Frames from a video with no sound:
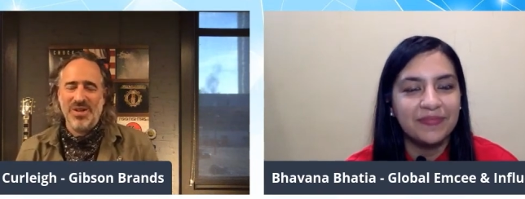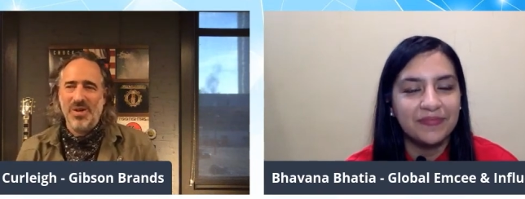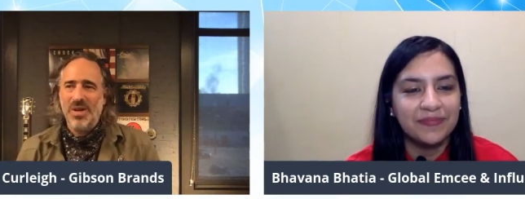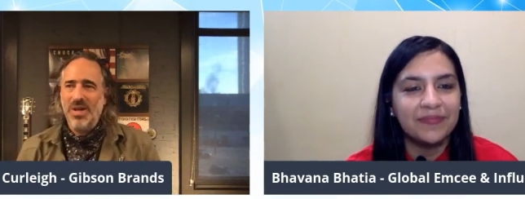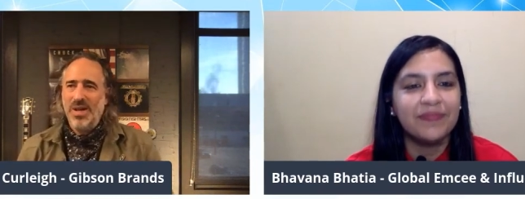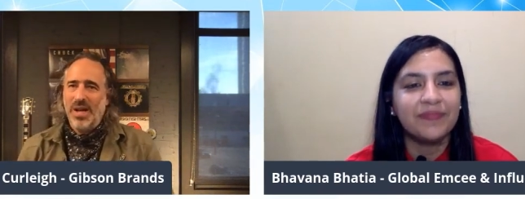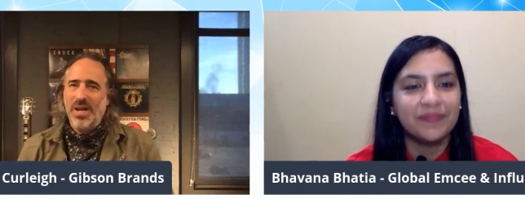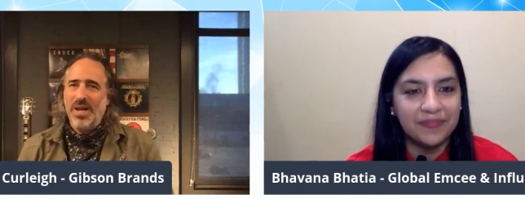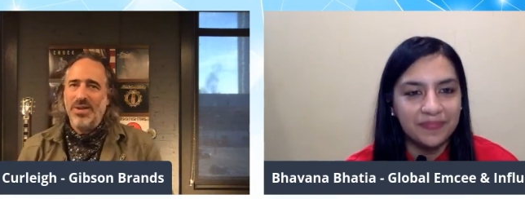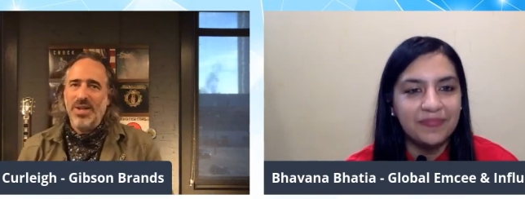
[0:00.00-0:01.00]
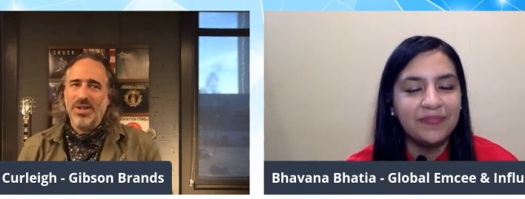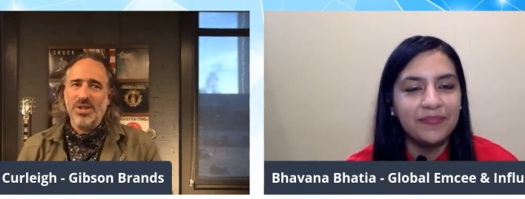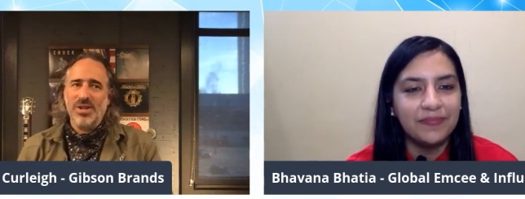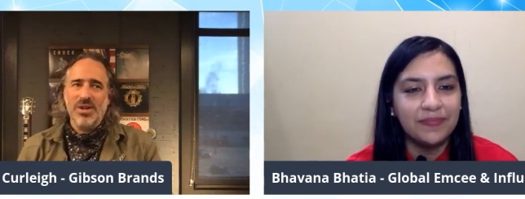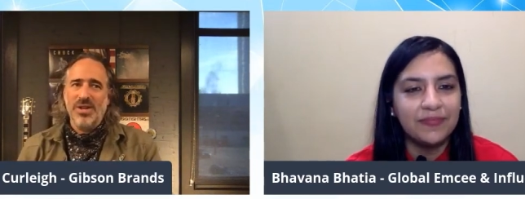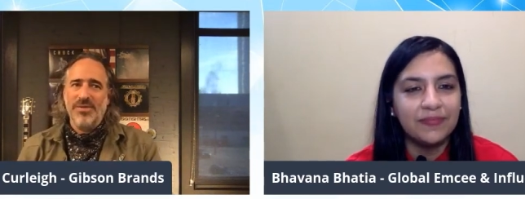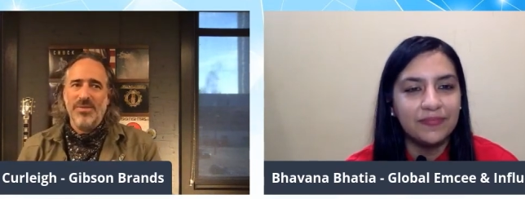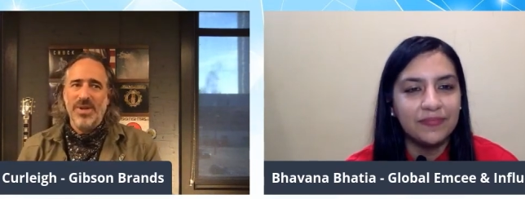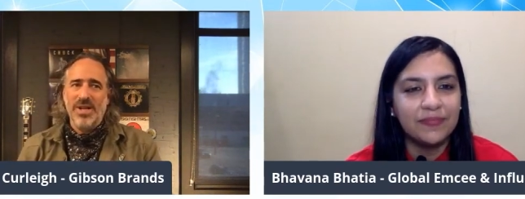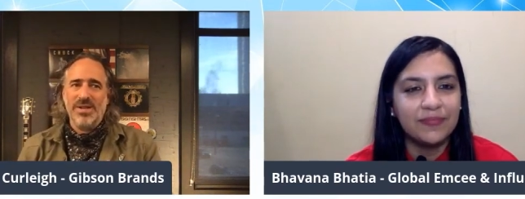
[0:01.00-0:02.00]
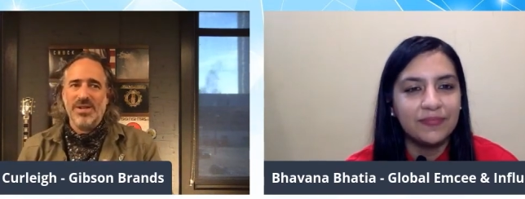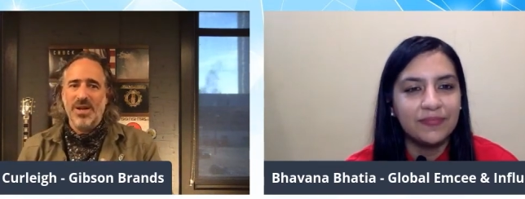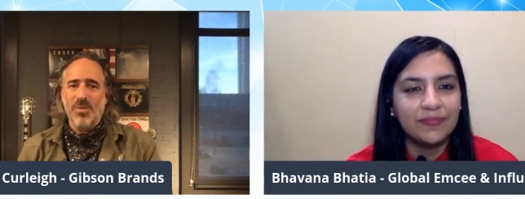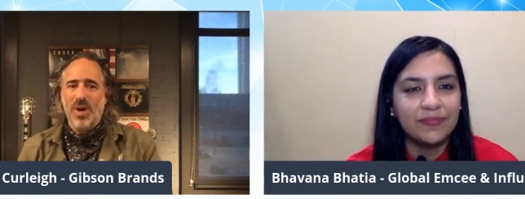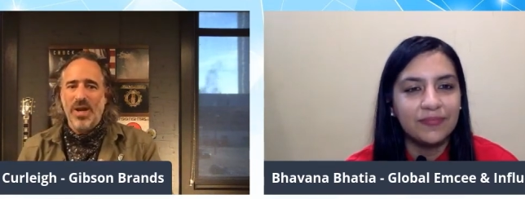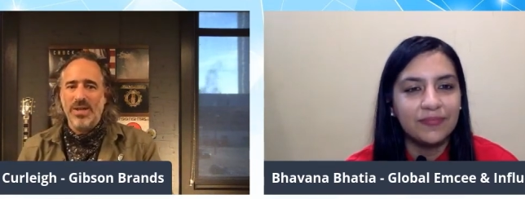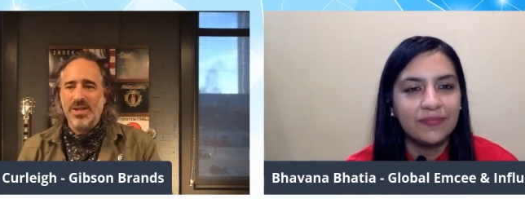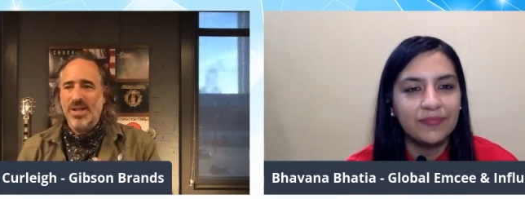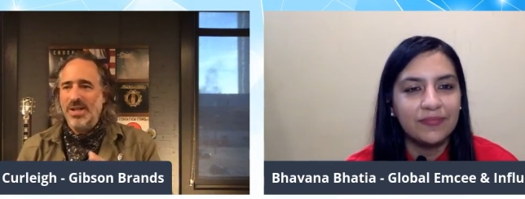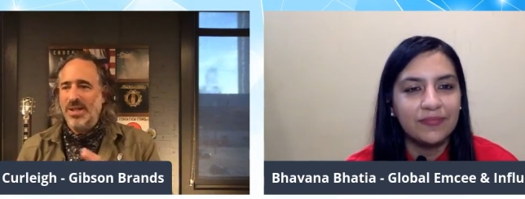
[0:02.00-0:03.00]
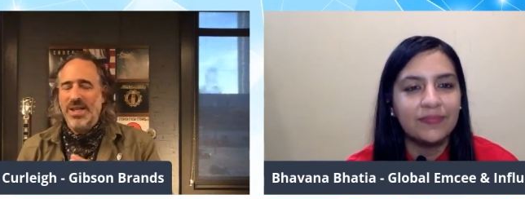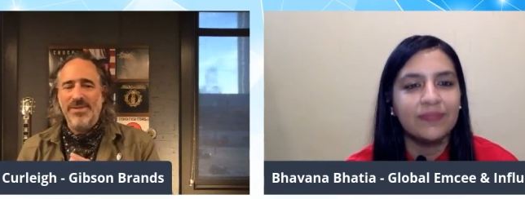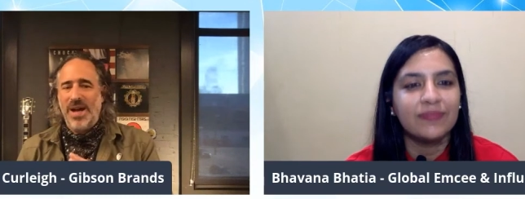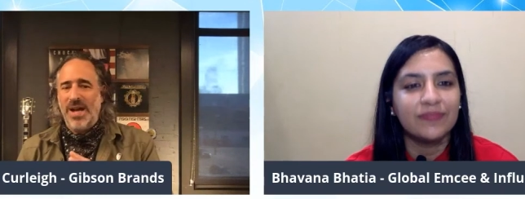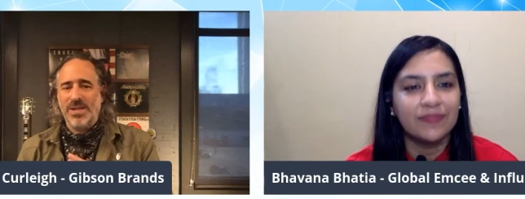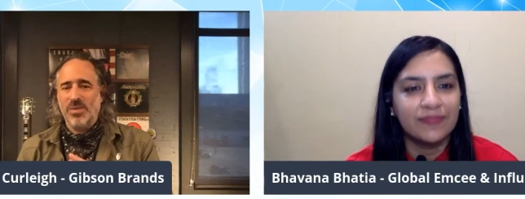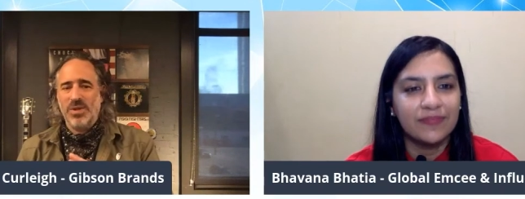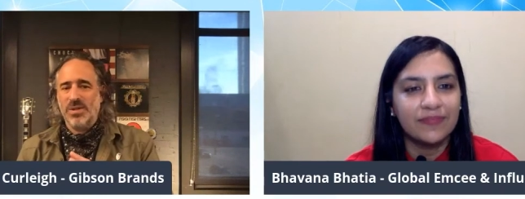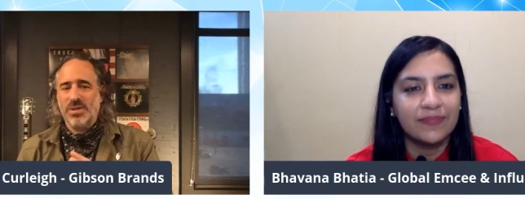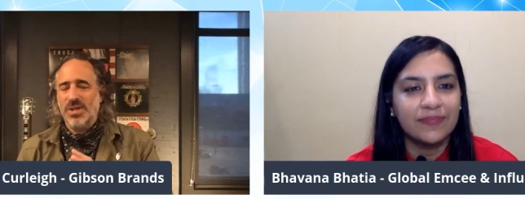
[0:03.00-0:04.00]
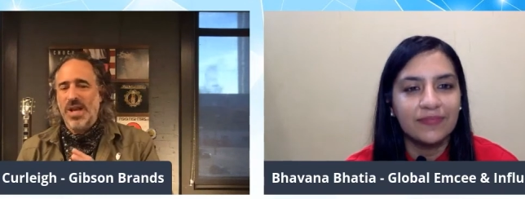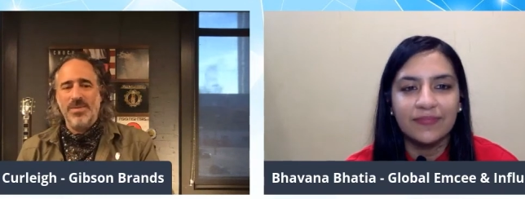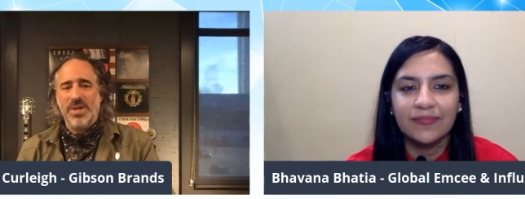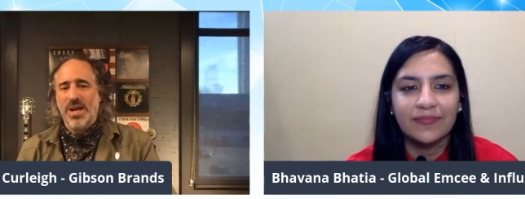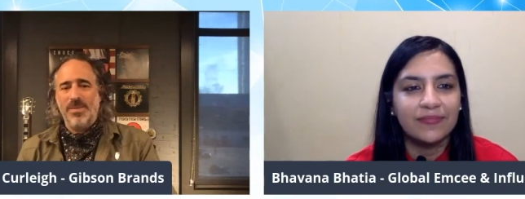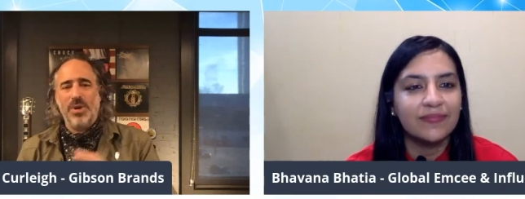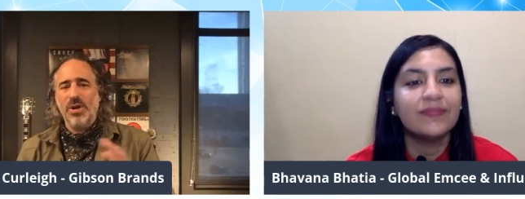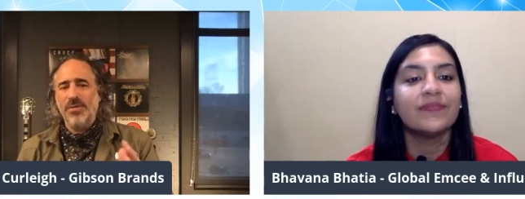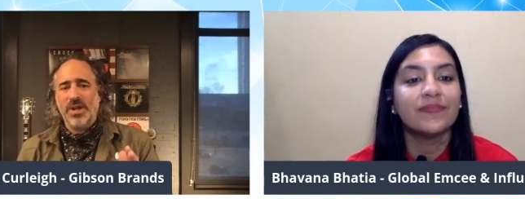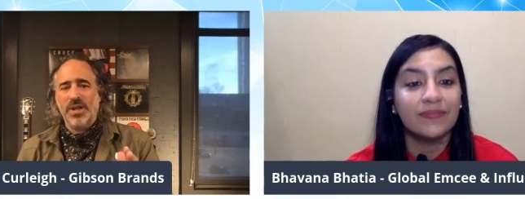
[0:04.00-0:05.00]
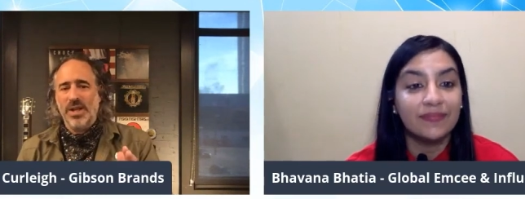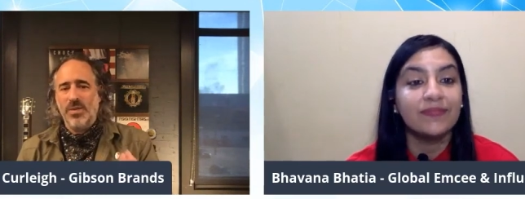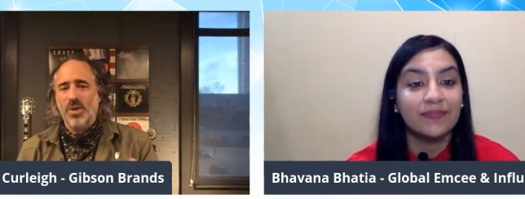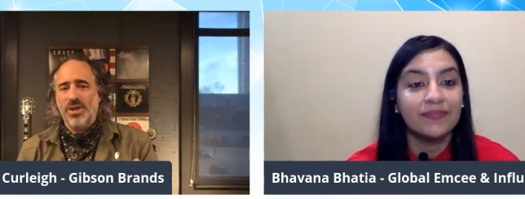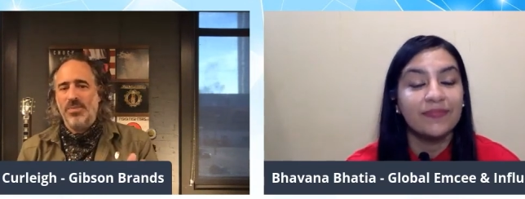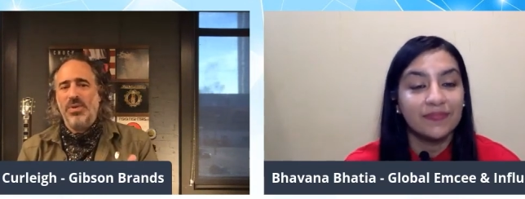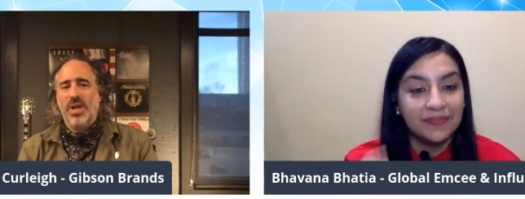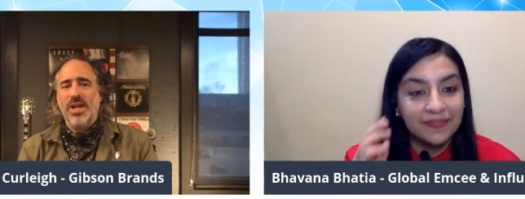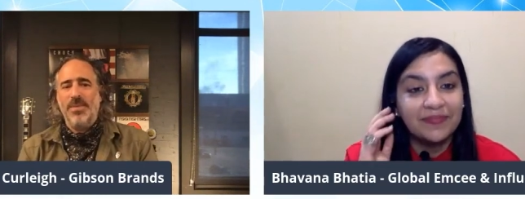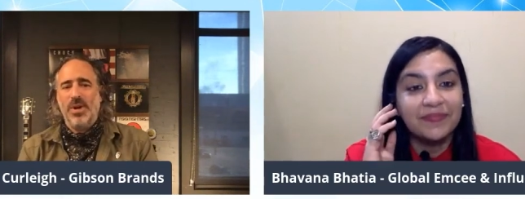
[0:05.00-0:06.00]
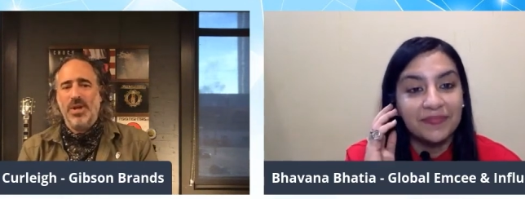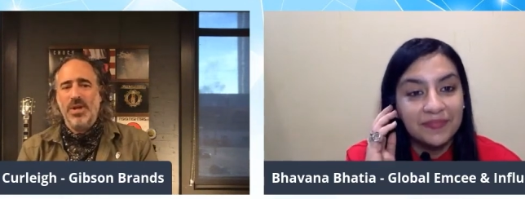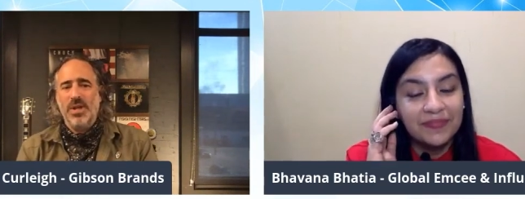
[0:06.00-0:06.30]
Speaker 1: So I, I think the journey for me in some ways, Levi's was set me up perfectly with the playbook